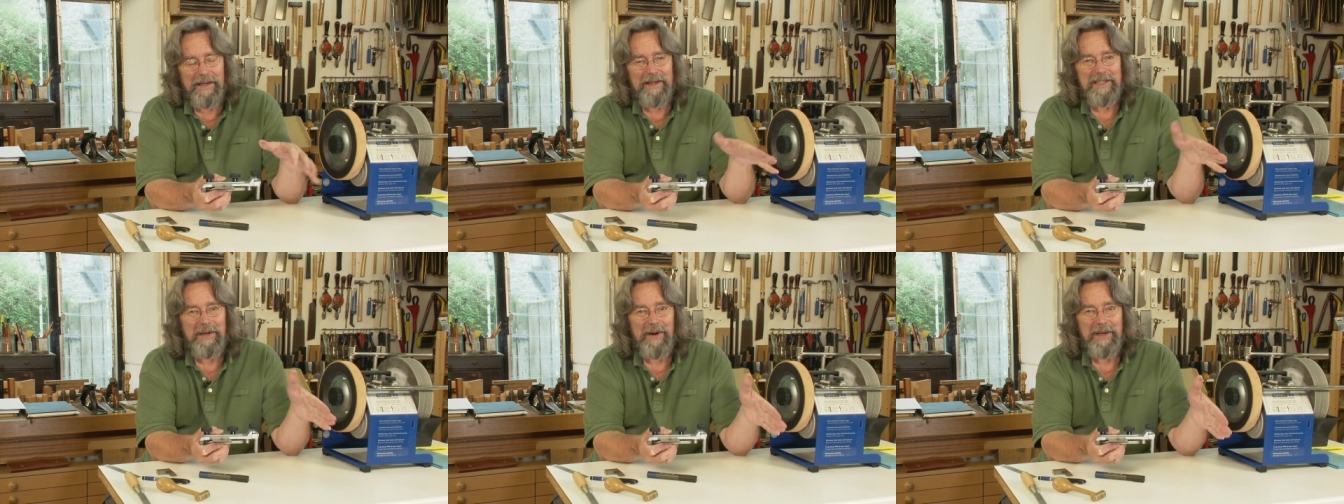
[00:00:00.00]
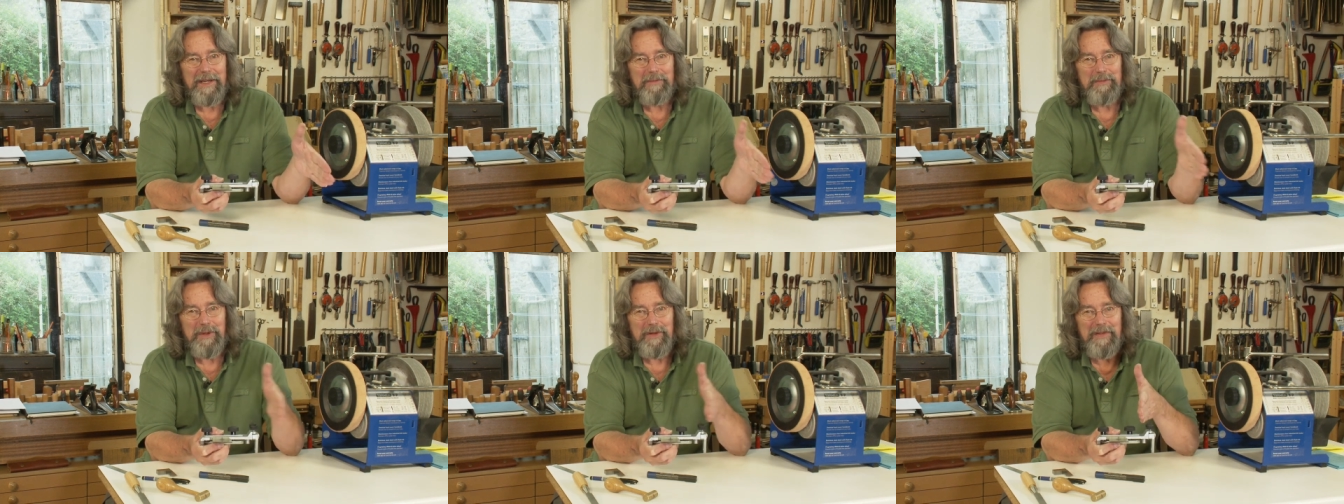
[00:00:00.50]
so I
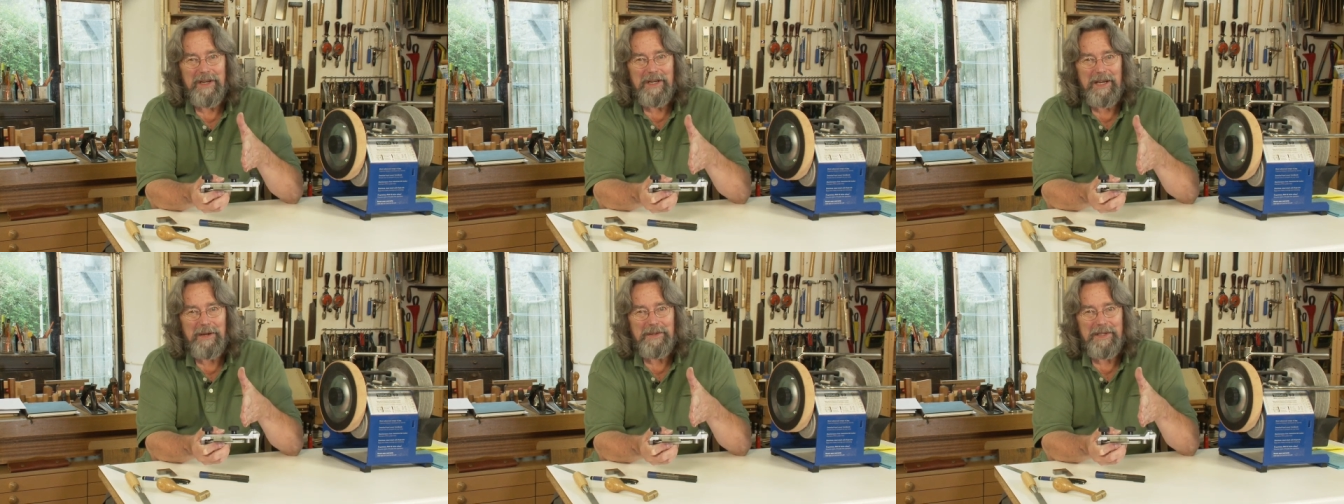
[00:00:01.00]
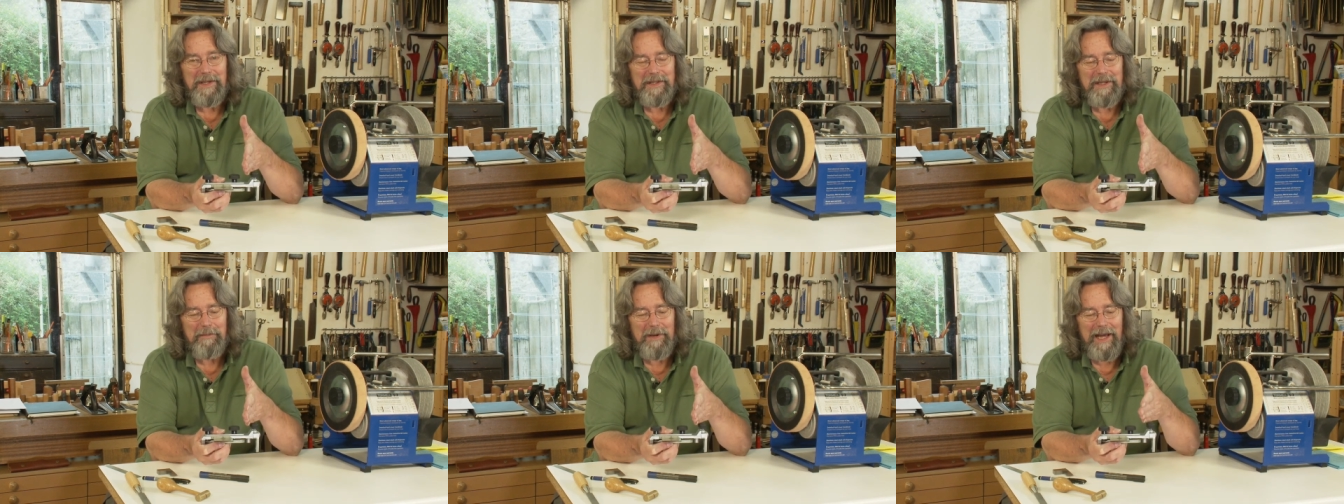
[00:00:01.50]
can move it closer to
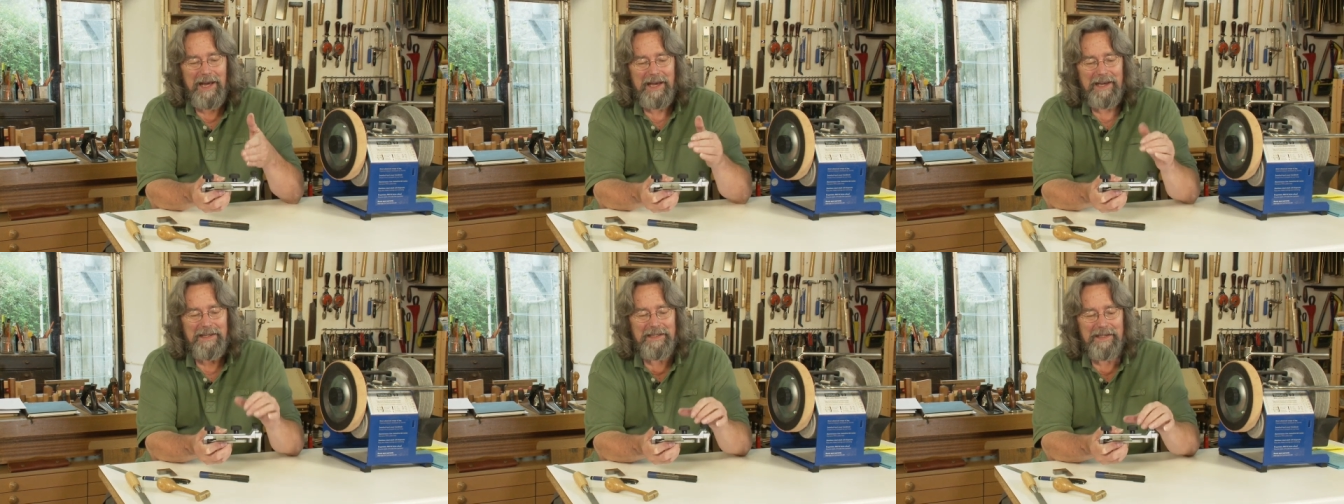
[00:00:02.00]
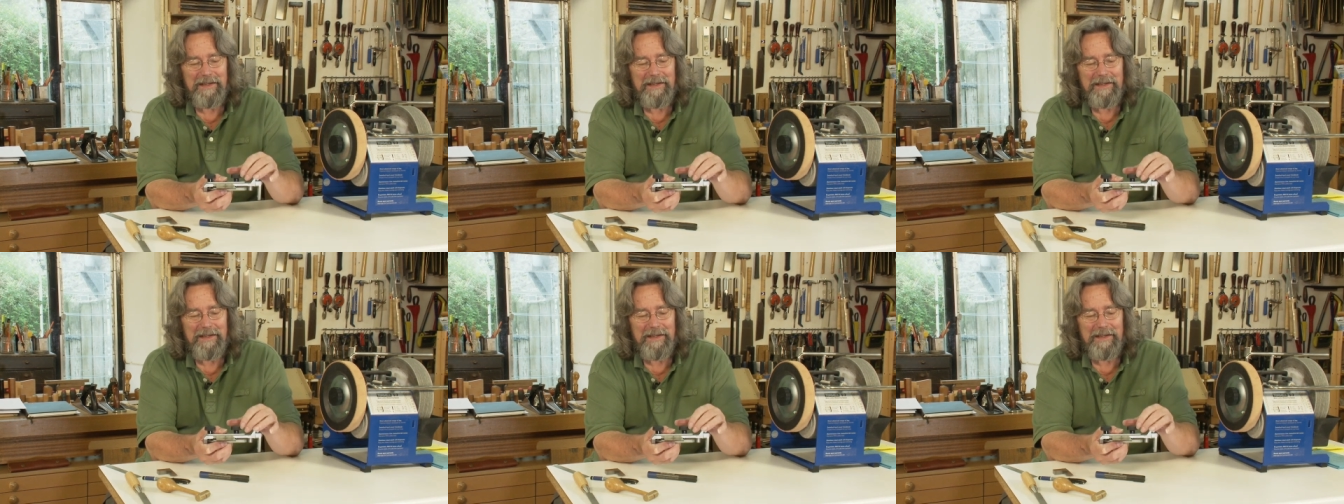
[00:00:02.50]
the blade,